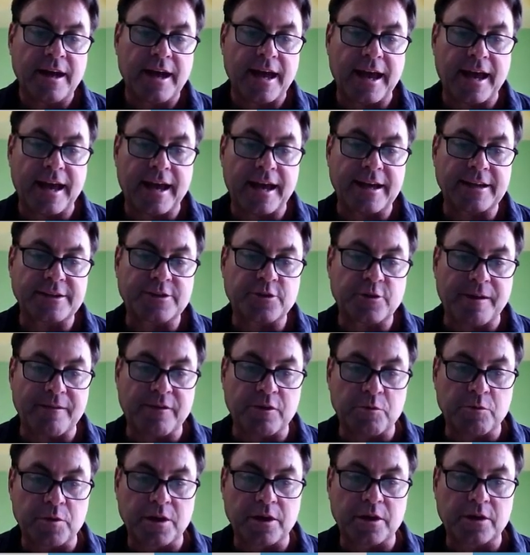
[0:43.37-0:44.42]
And so you have
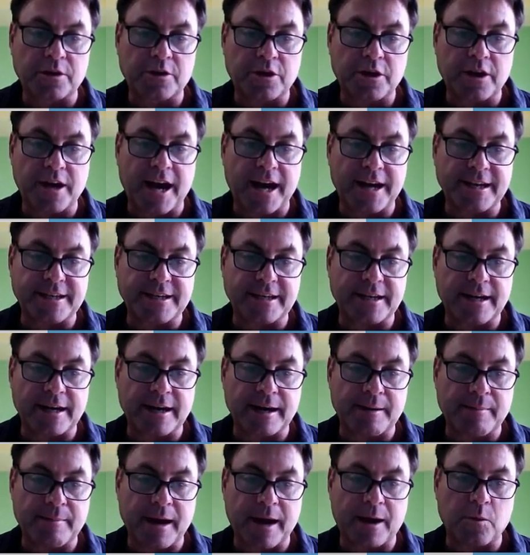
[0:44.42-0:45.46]
a real good idea
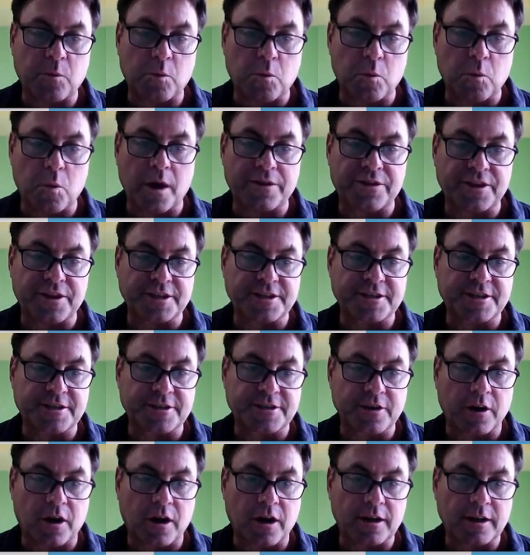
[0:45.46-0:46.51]
about what this
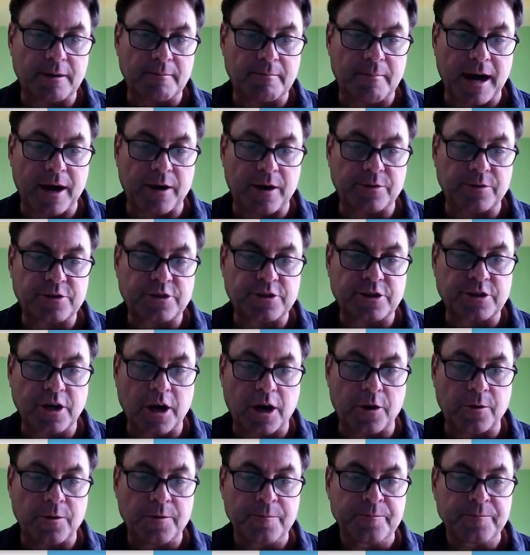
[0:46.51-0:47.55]
is all about.
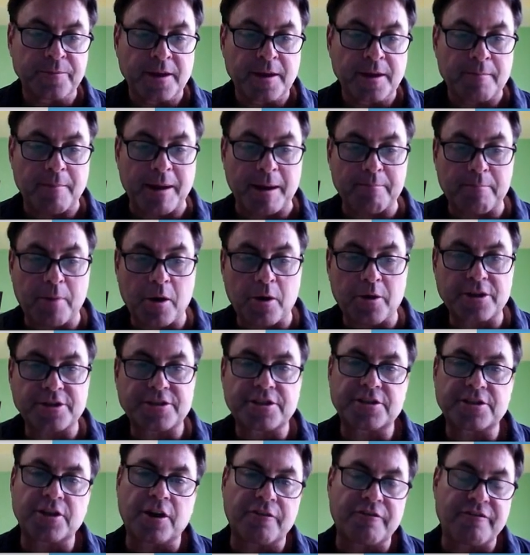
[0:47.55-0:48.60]
So, my
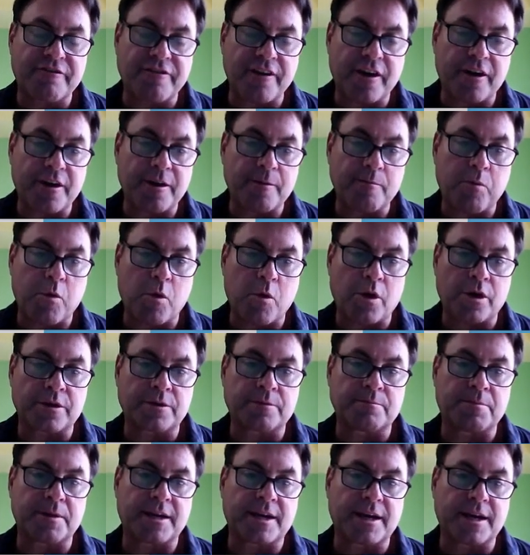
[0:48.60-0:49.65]
bonuses are very
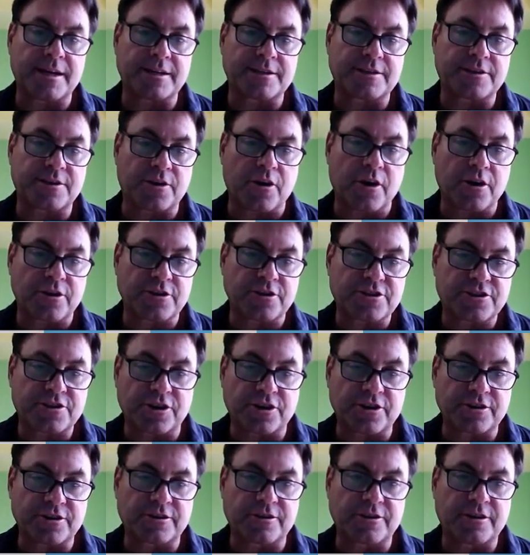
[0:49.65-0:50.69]
important because there are
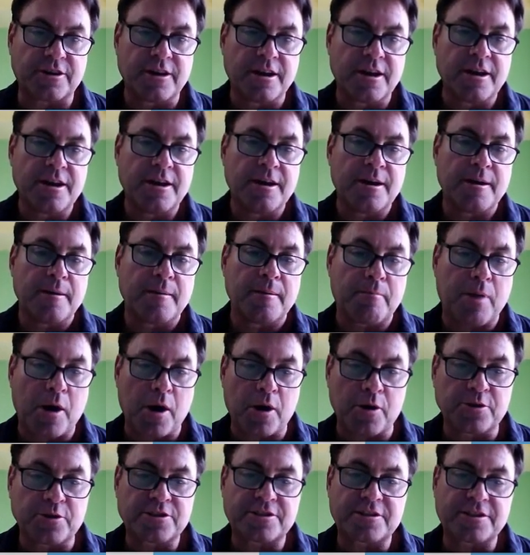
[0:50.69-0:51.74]
certain
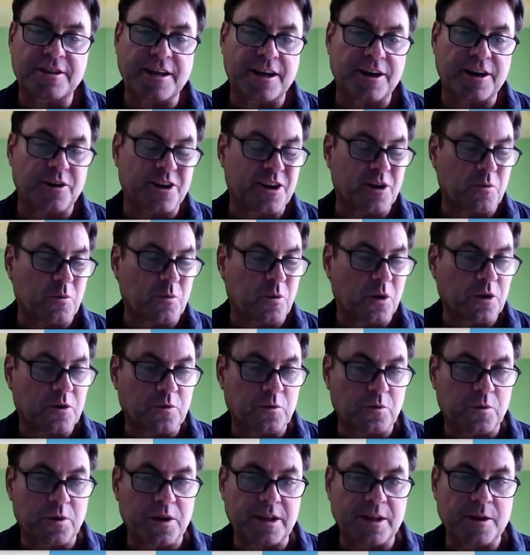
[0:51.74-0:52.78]
posts that are going to work
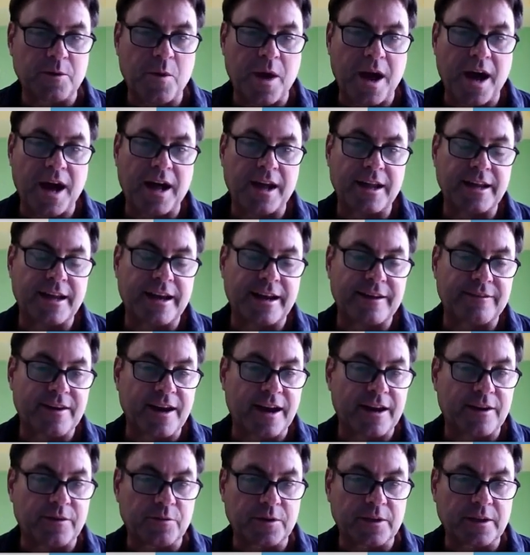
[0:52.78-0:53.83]
really well. And I've
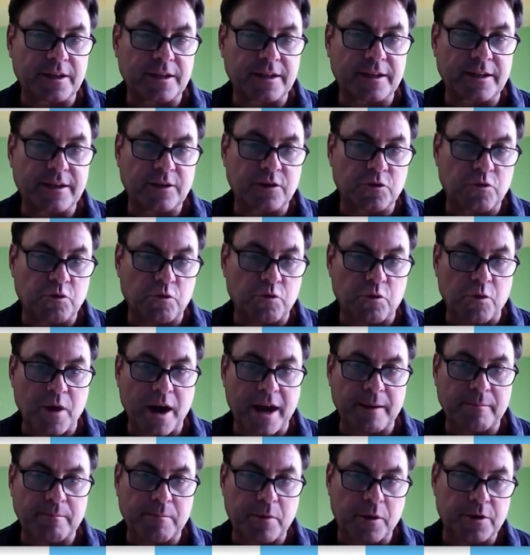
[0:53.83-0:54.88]
got a really
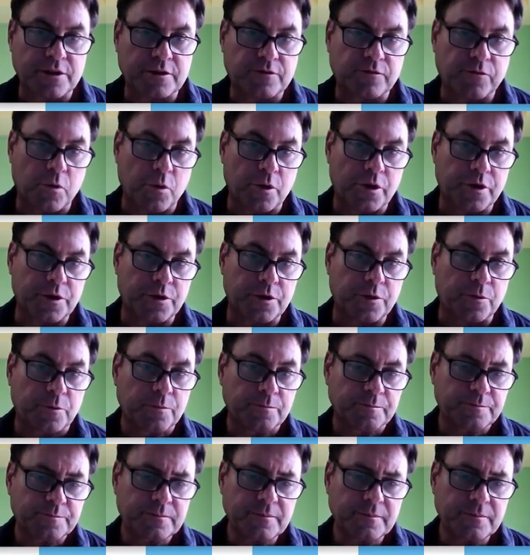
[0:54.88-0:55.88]
great bonus for you.